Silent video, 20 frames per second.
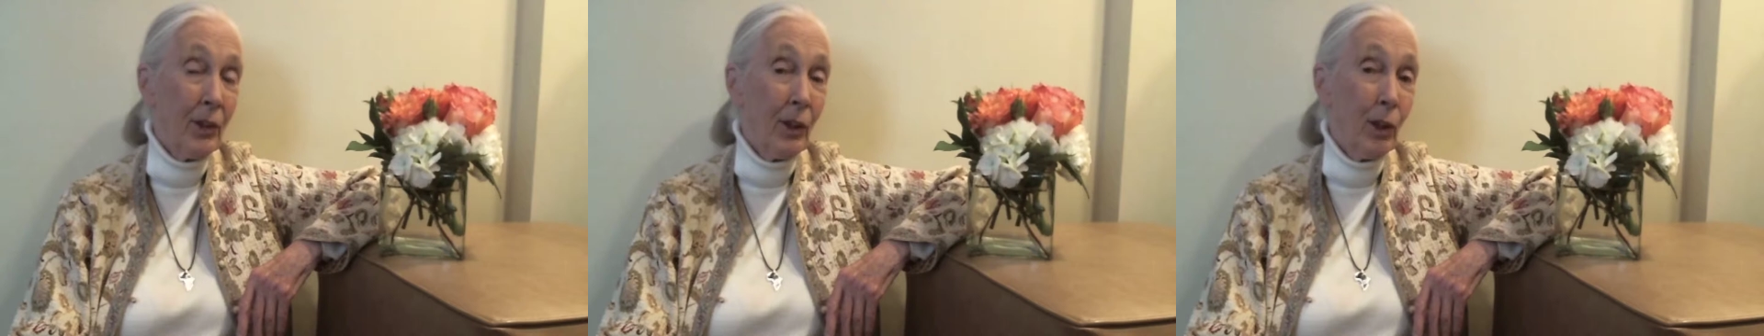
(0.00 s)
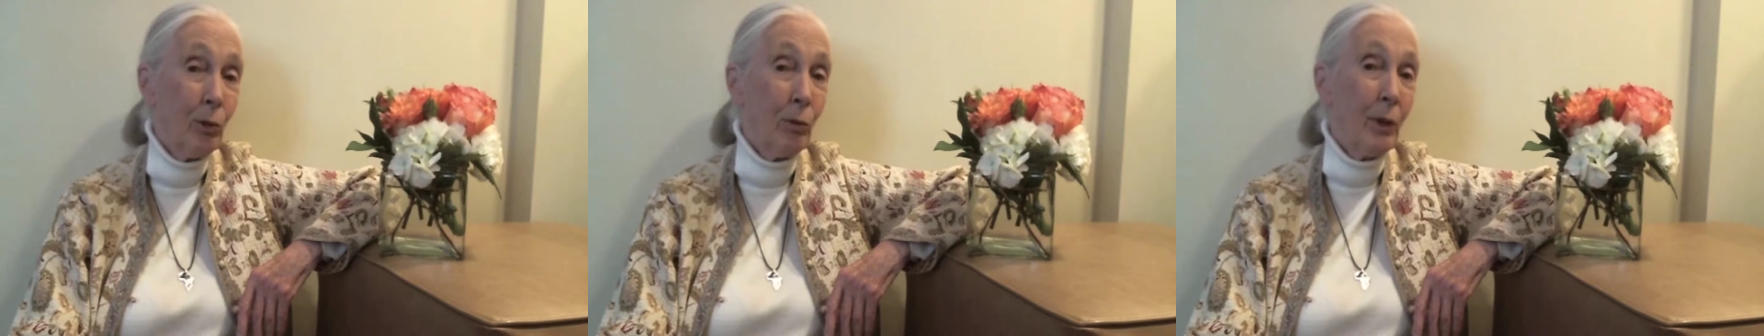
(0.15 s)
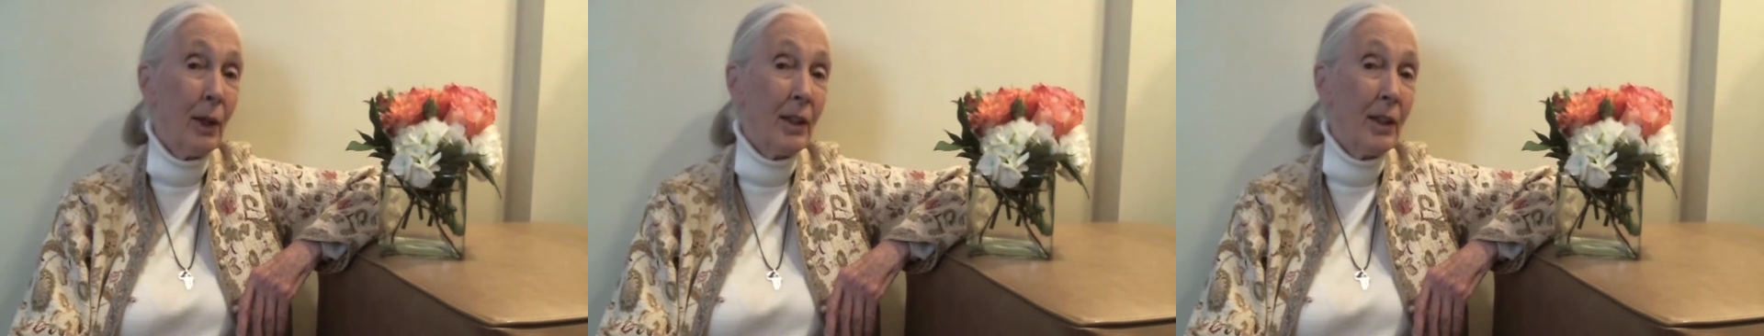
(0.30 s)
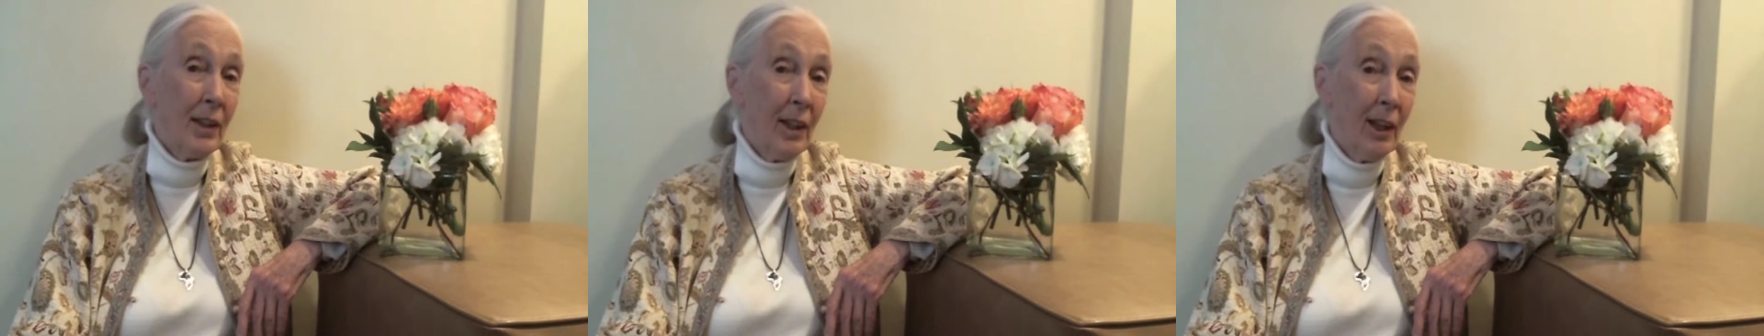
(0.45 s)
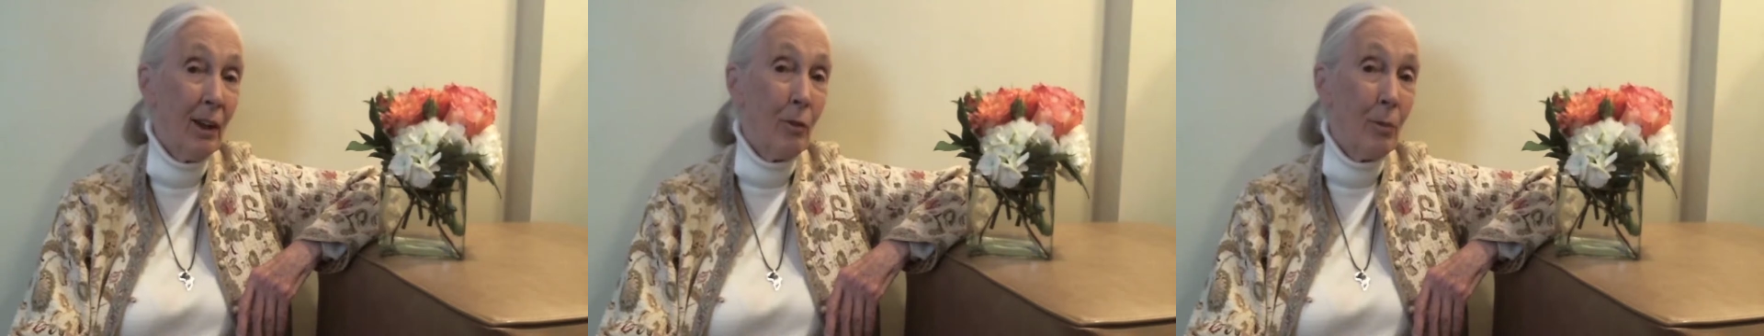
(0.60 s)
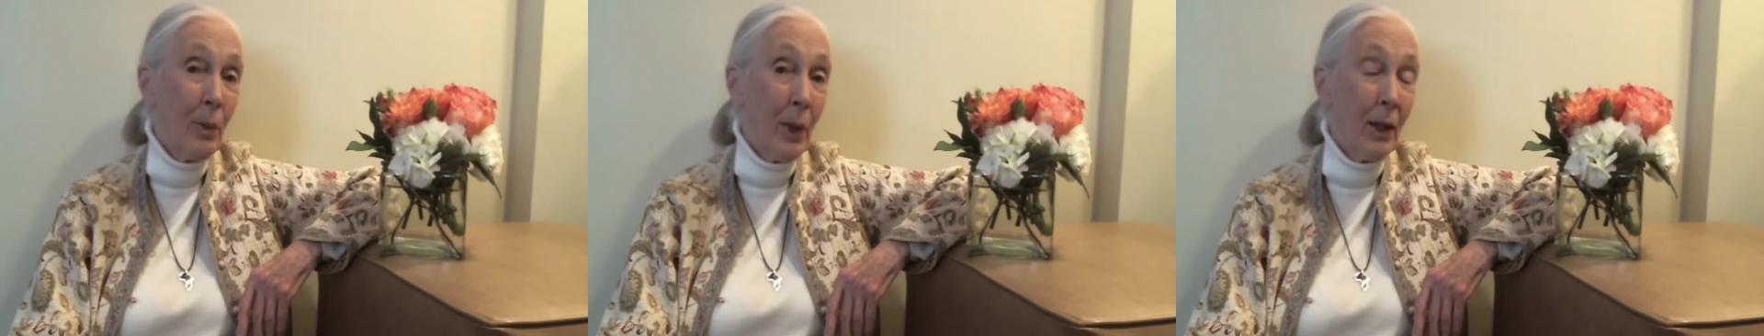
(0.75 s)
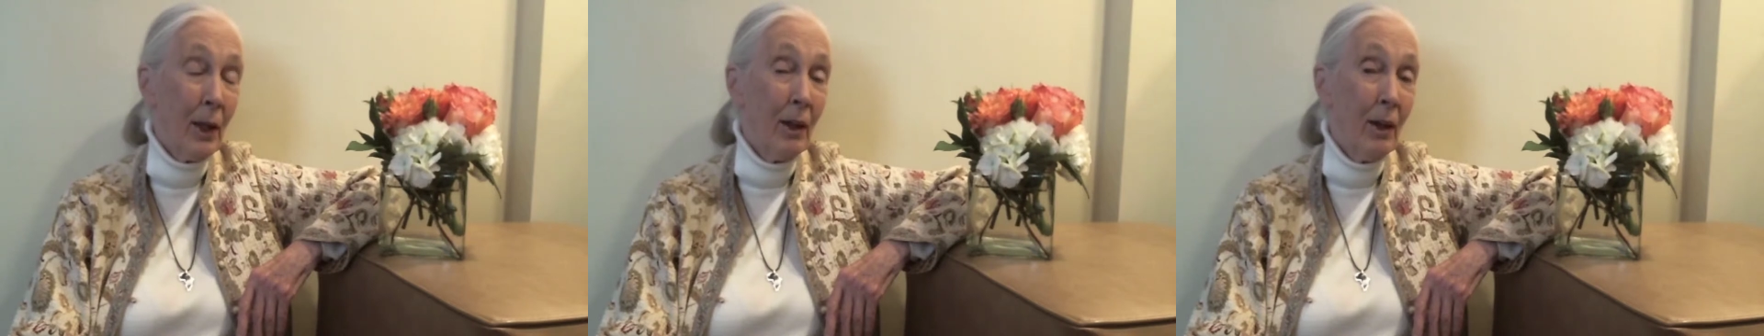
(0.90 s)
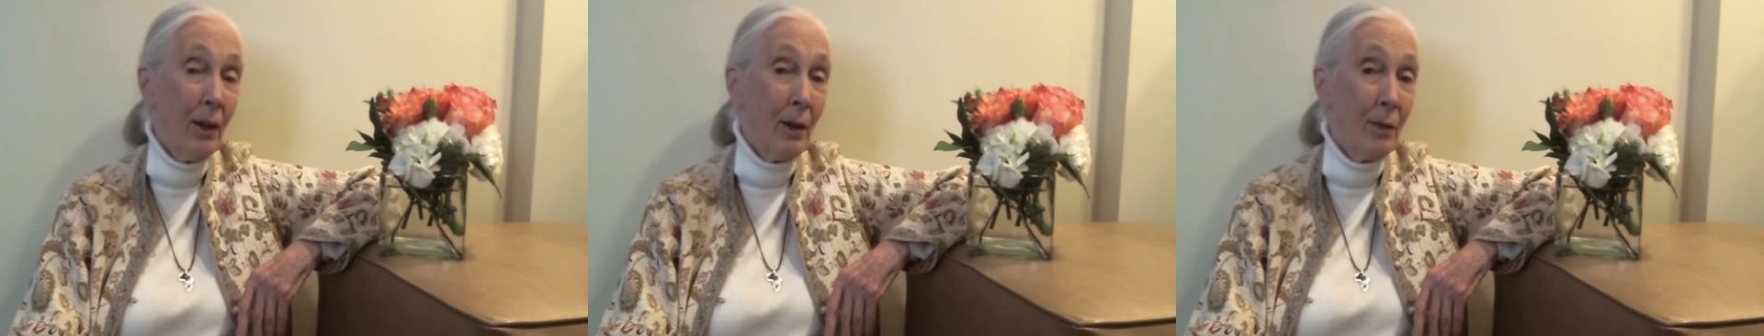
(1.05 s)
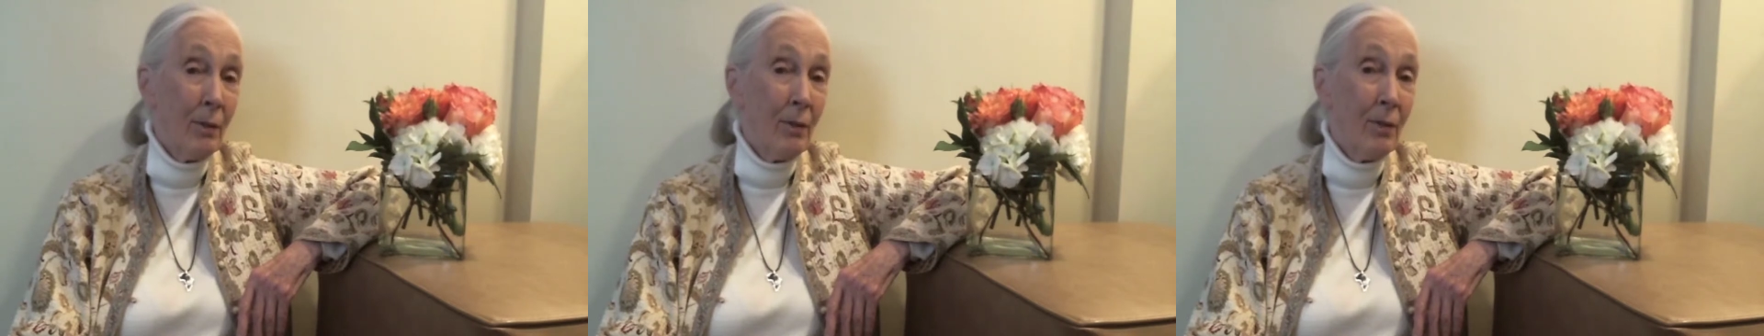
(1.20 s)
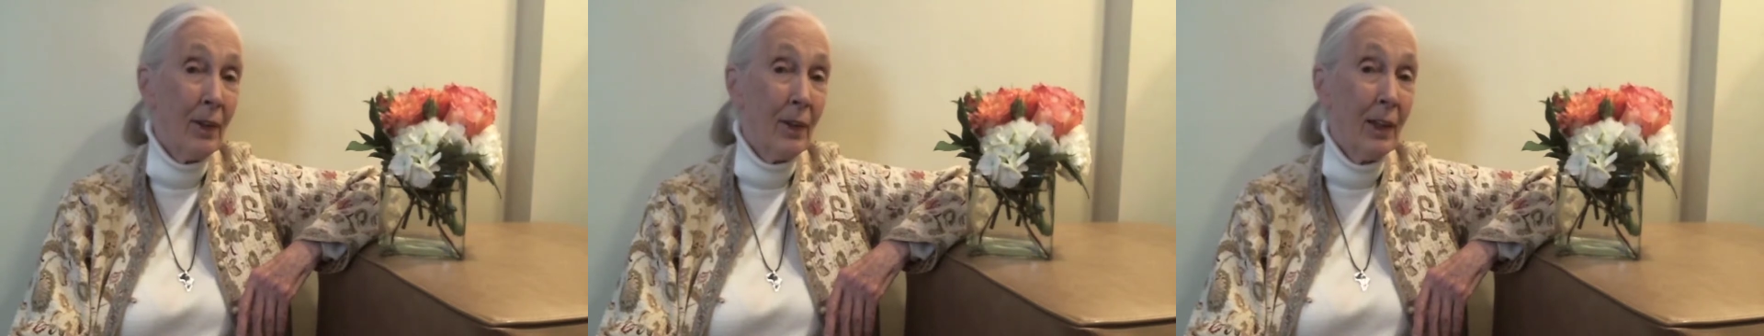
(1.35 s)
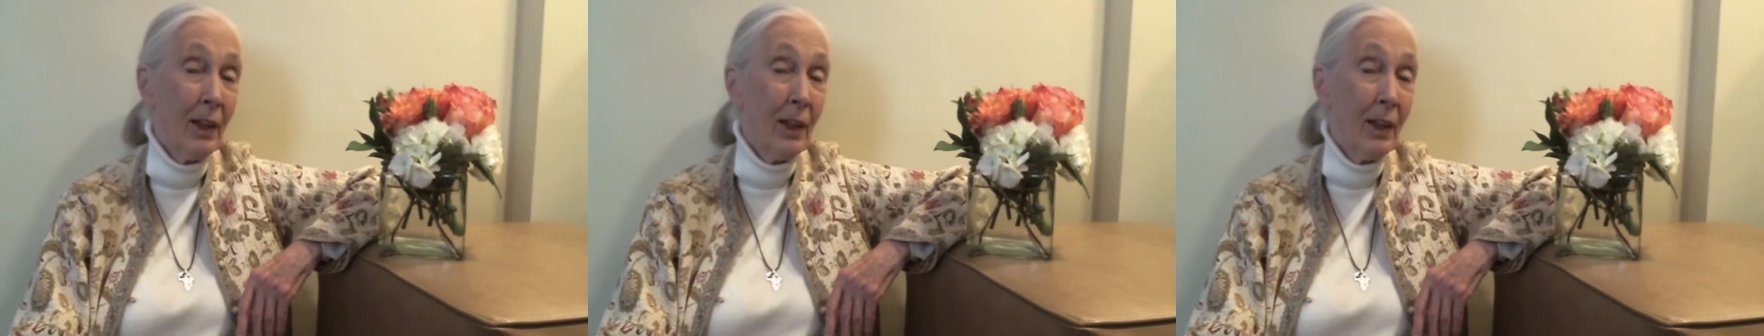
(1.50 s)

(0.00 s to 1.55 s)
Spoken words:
a great deal of my life